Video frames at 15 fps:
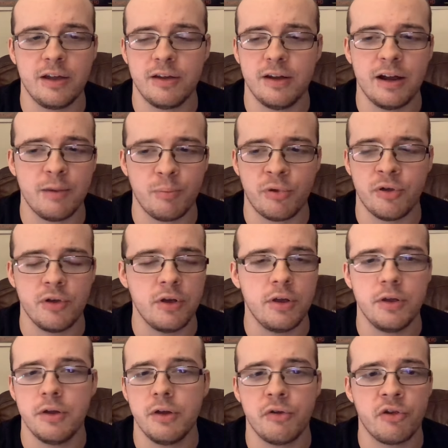
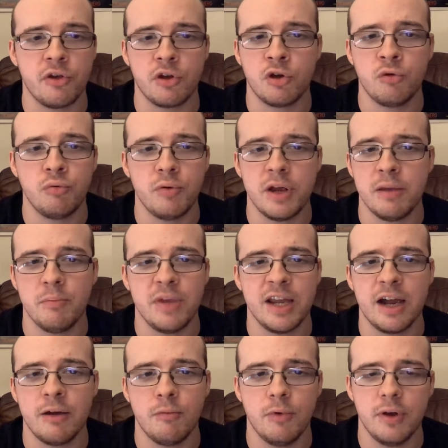absolutely used to creep me
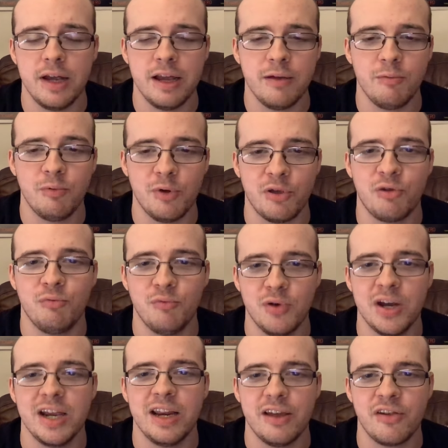out. It was
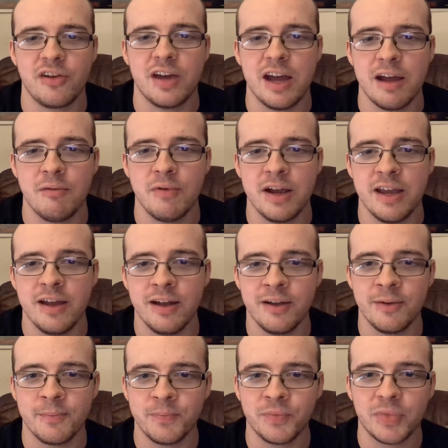really scary,
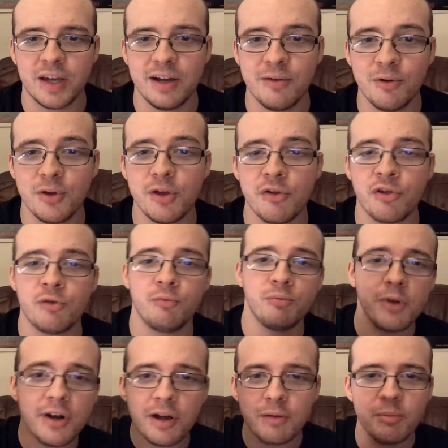and I used to
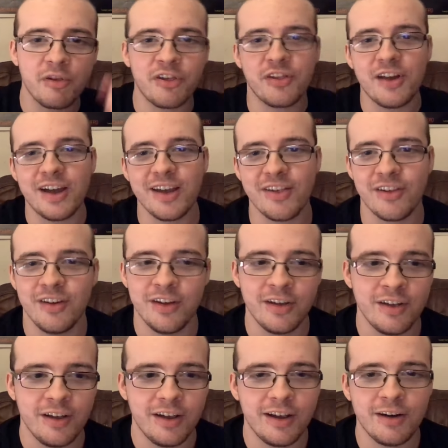run up the stairs.
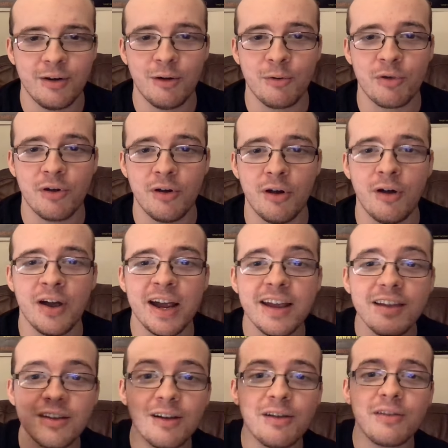And I was like, I
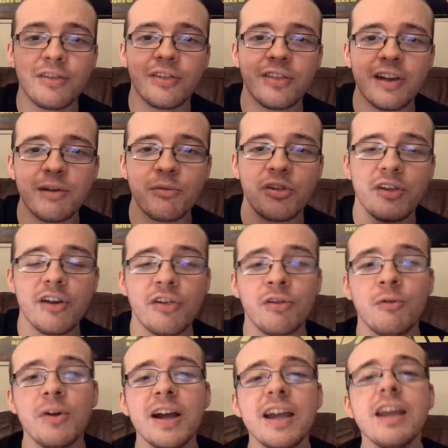ain't going downstairs
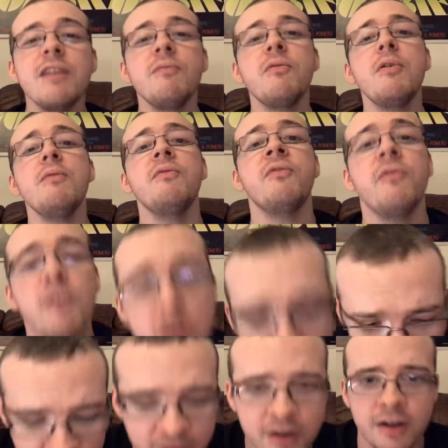till that evil
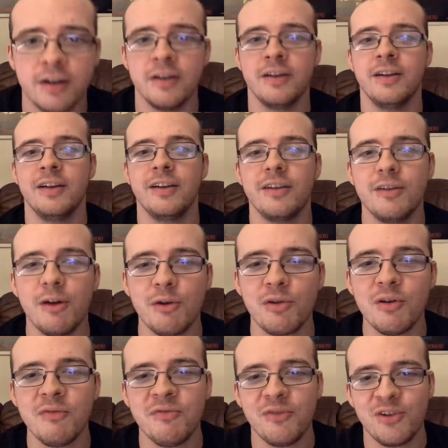fucker
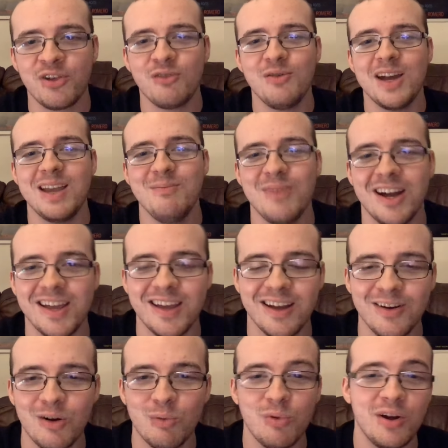goes off the screen, mate.
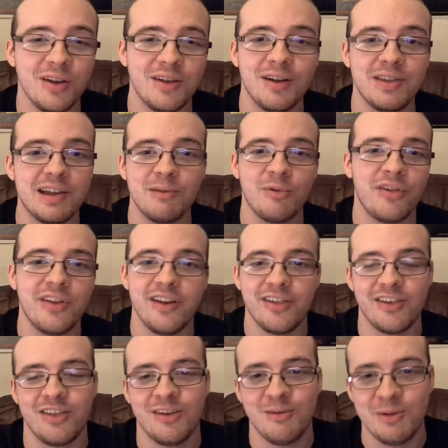And I wouldn't go
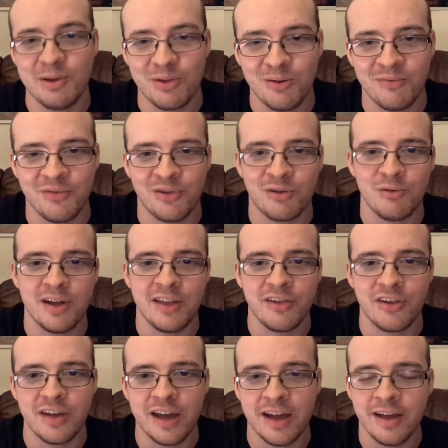downstairs until he's off the screen.
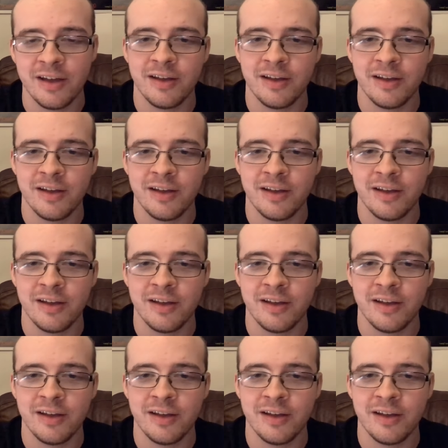So, yeah.